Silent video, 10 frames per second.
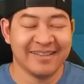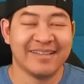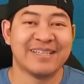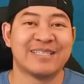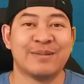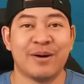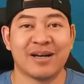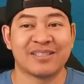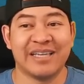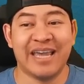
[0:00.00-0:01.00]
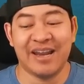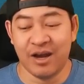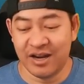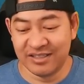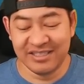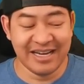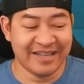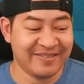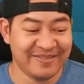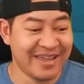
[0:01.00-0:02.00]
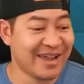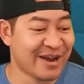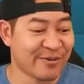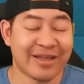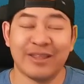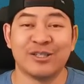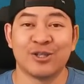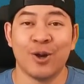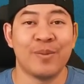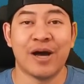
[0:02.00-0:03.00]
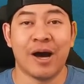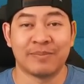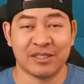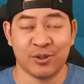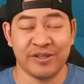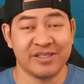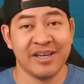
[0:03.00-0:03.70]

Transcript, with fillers: this is the box to get. Honestly, I think I'd rather just open Optic Choice